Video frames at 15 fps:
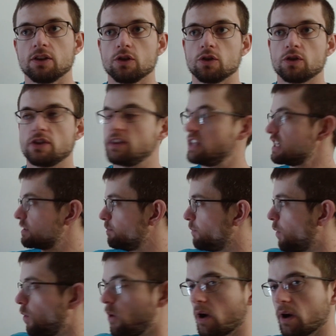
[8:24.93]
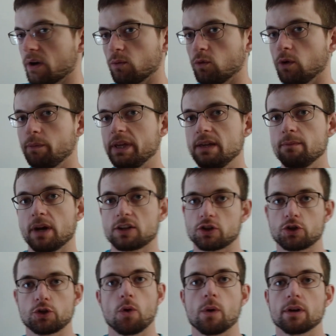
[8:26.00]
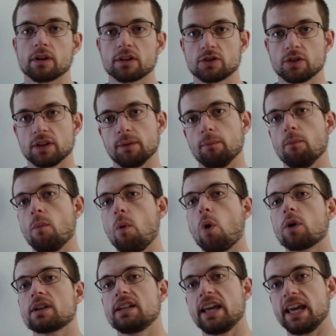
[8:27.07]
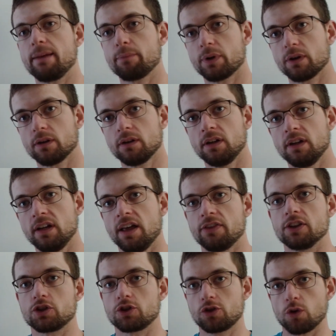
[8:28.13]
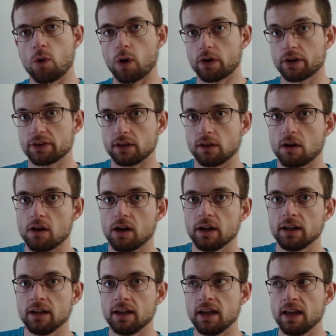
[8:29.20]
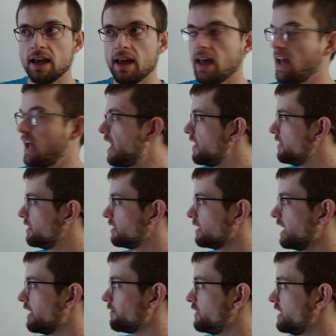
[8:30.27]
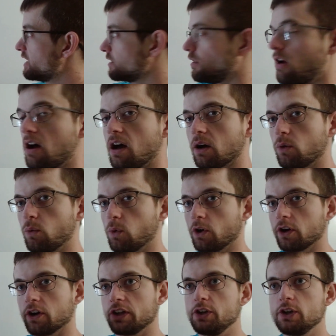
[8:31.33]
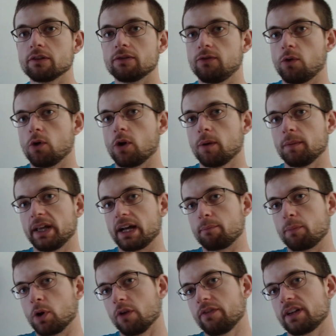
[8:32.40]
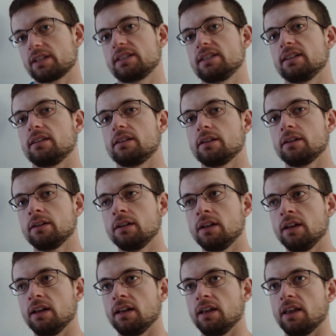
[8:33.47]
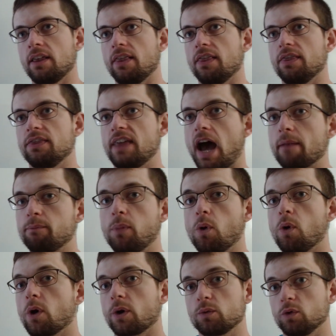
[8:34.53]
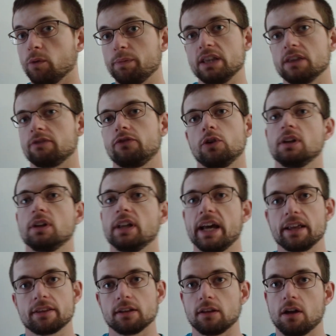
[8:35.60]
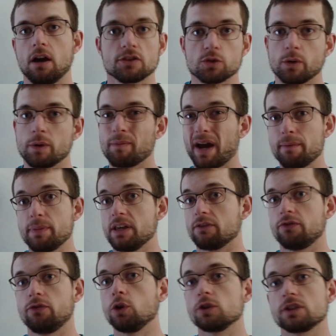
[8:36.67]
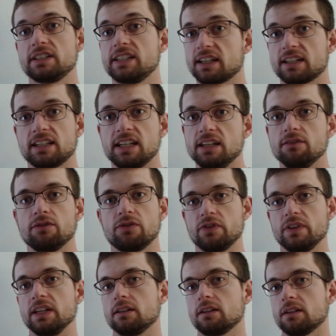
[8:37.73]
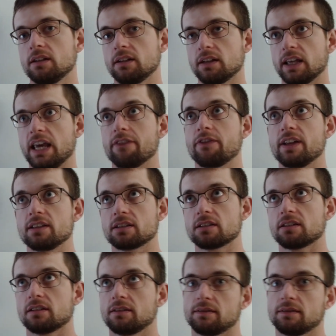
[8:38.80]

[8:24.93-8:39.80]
this board will be much shorter. So the more taper, the shorter the log. And if this log were uniform, like a perfect cylinder, that board will be the full length of the log. So it might be a full 16 feet if it's